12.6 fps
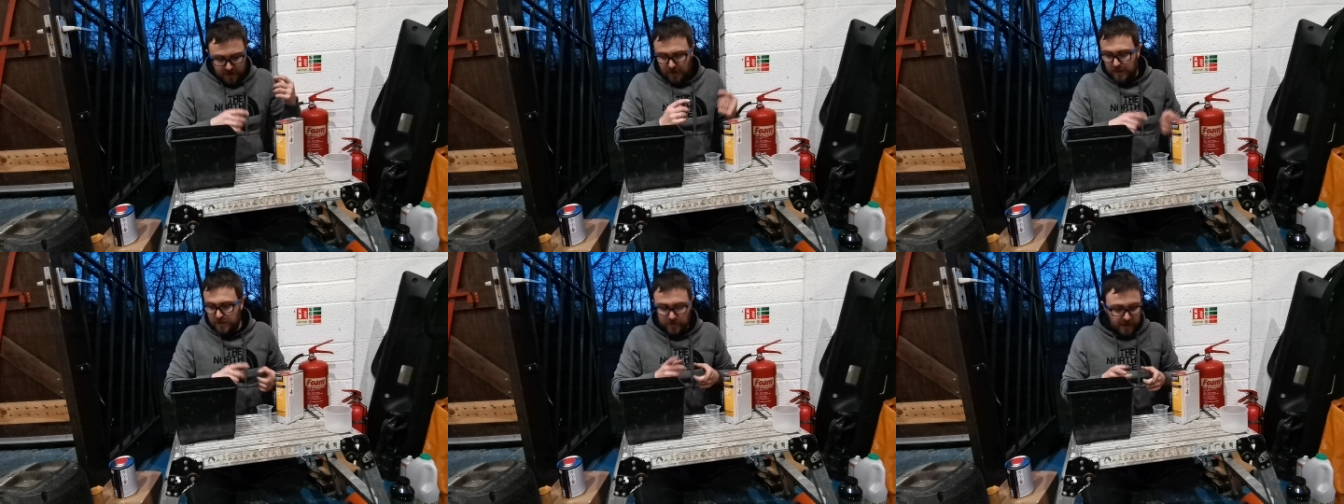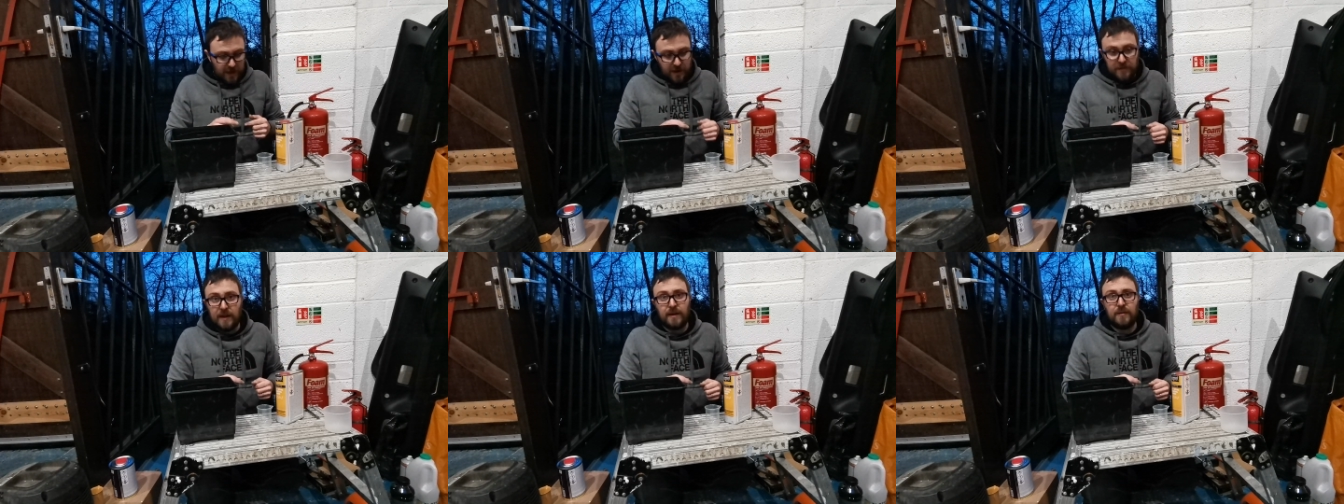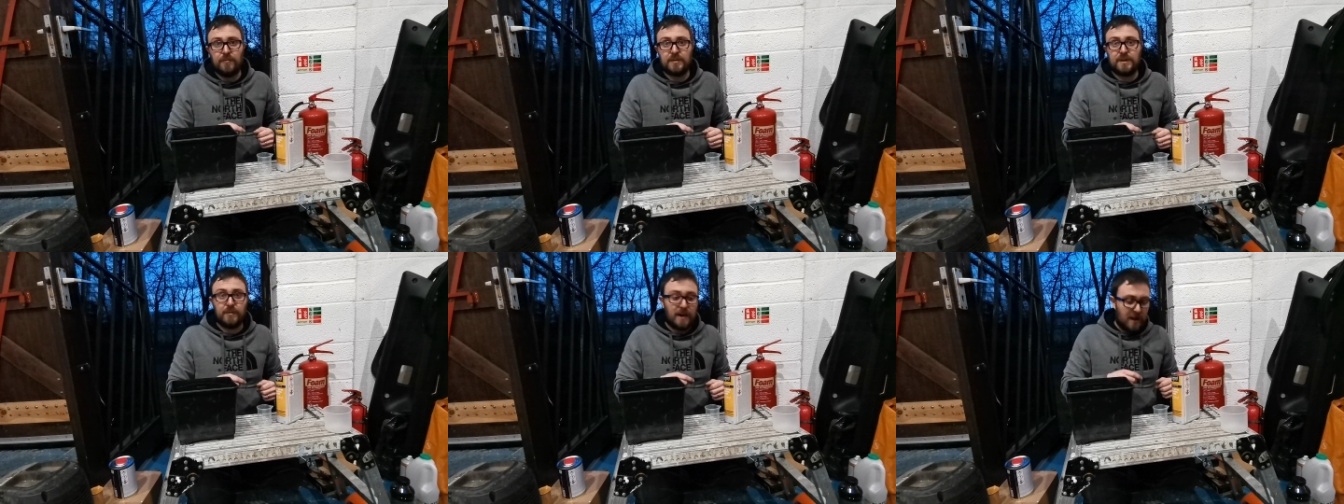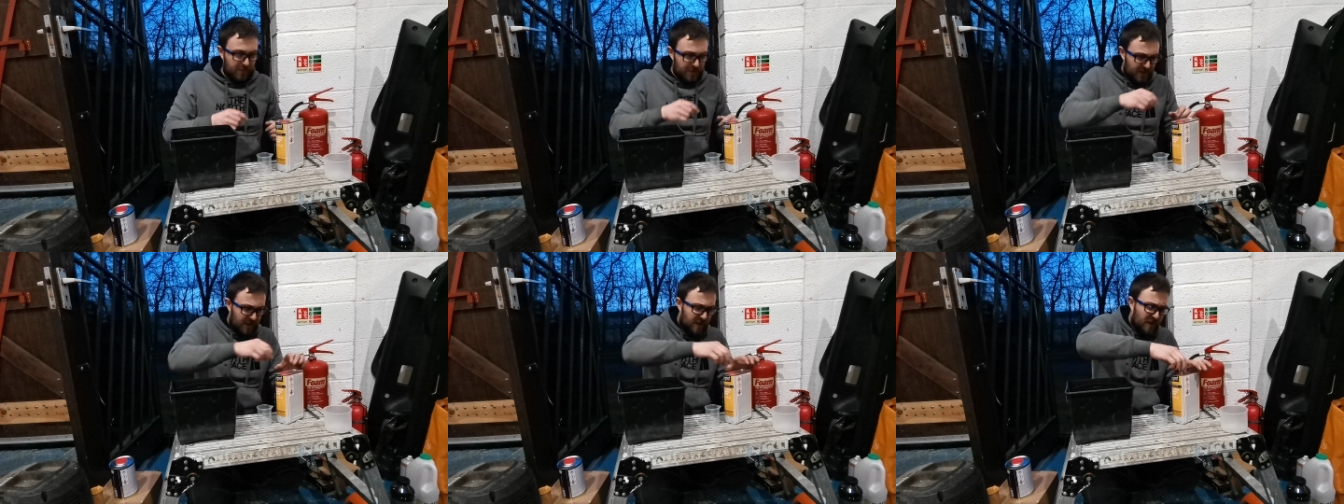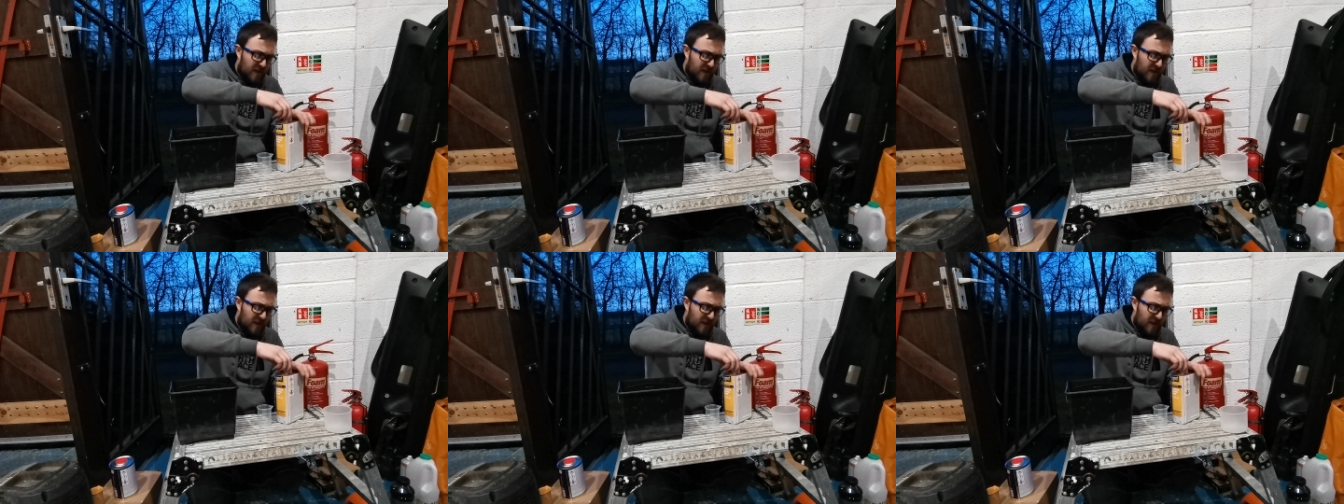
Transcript: So we'll get it in there and we'll see what happens.